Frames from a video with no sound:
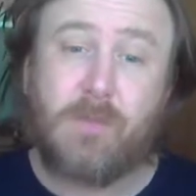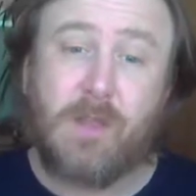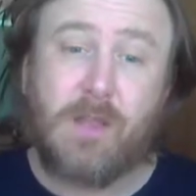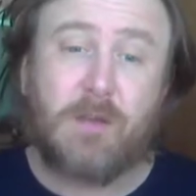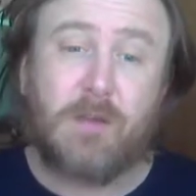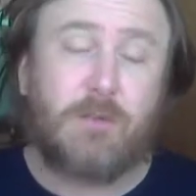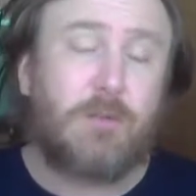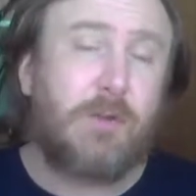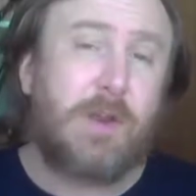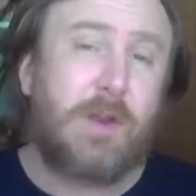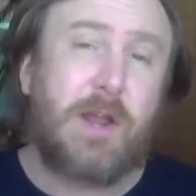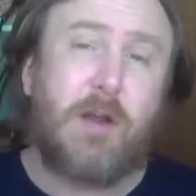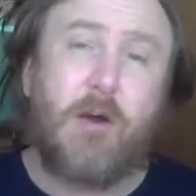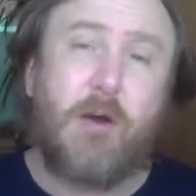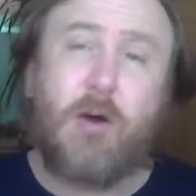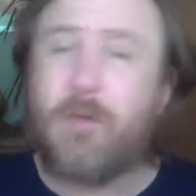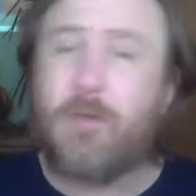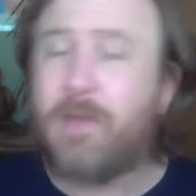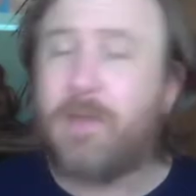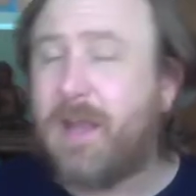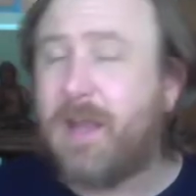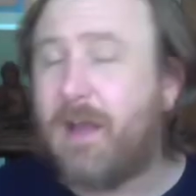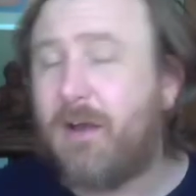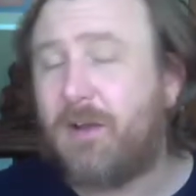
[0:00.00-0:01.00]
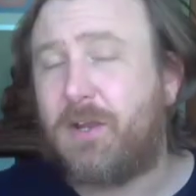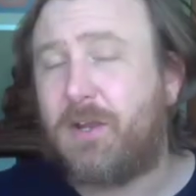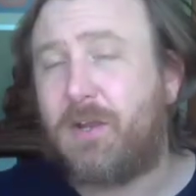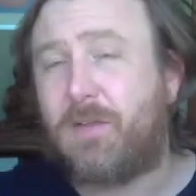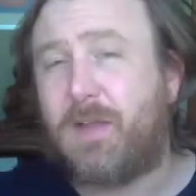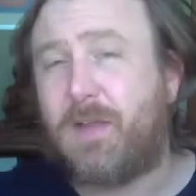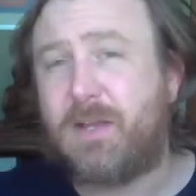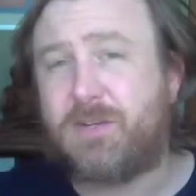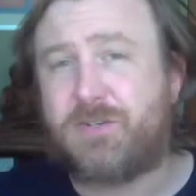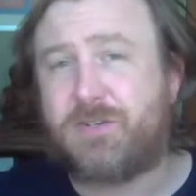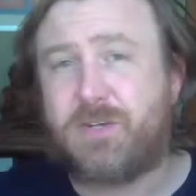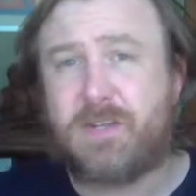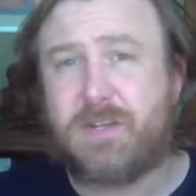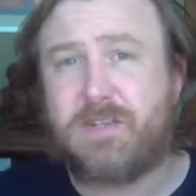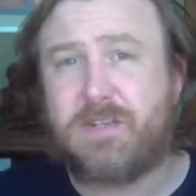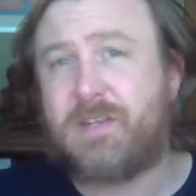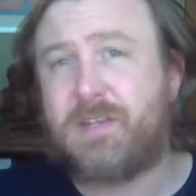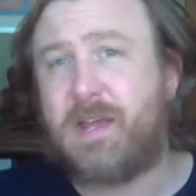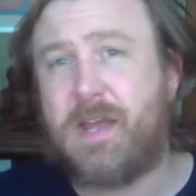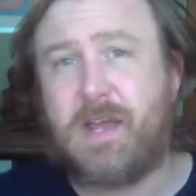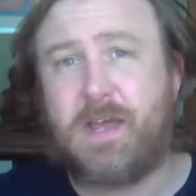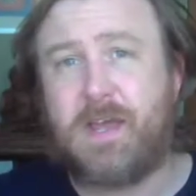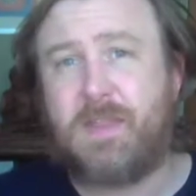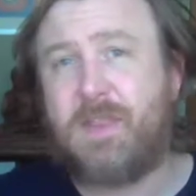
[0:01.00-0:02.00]
including all the calculations
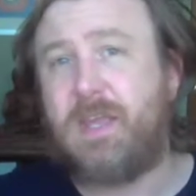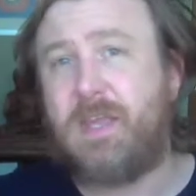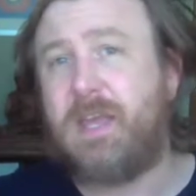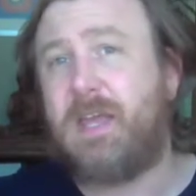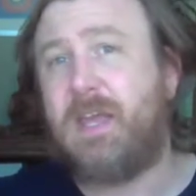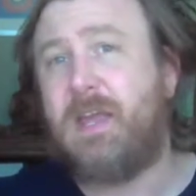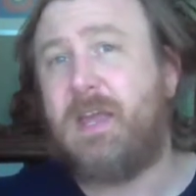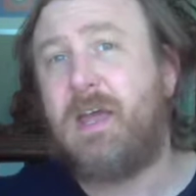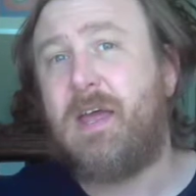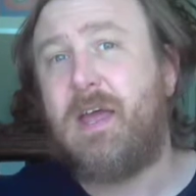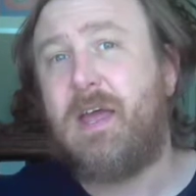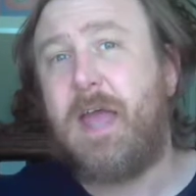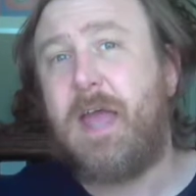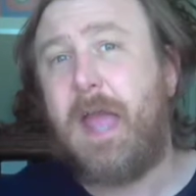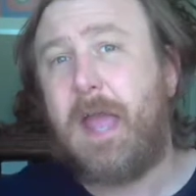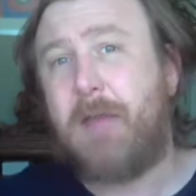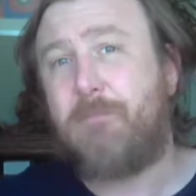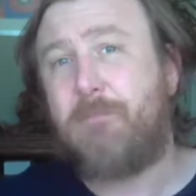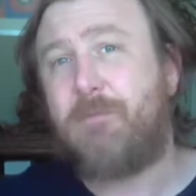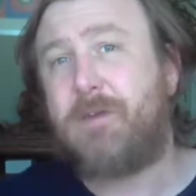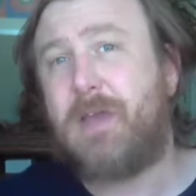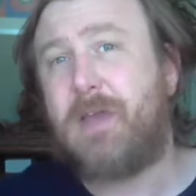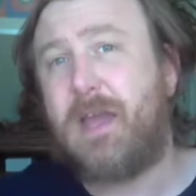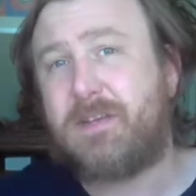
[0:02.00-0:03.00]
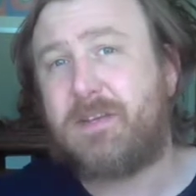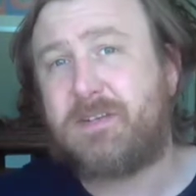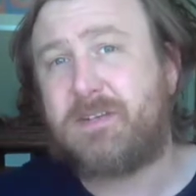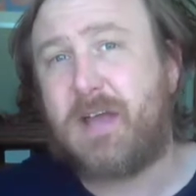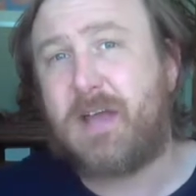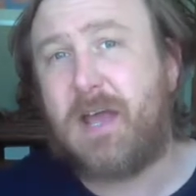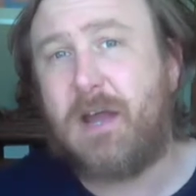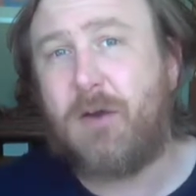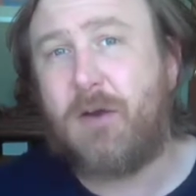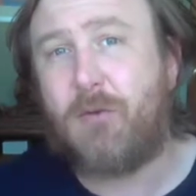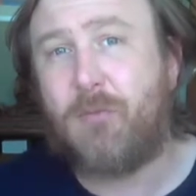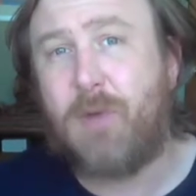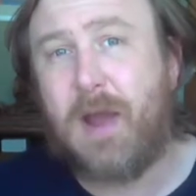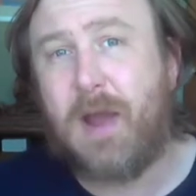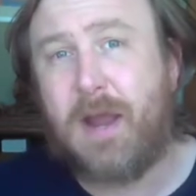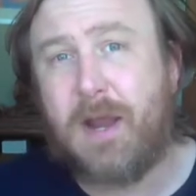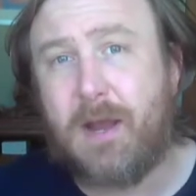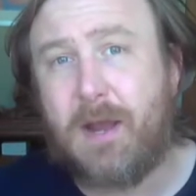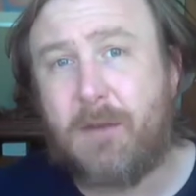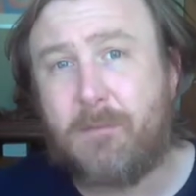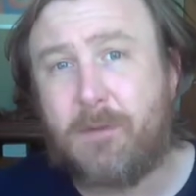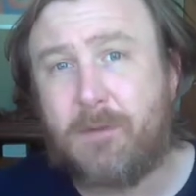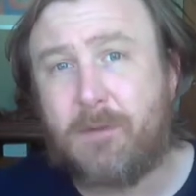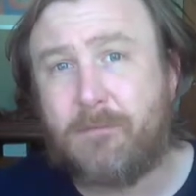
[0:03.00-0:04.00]
and the APA style
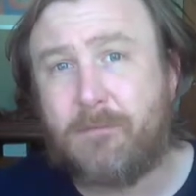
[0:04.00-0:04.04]
write-up.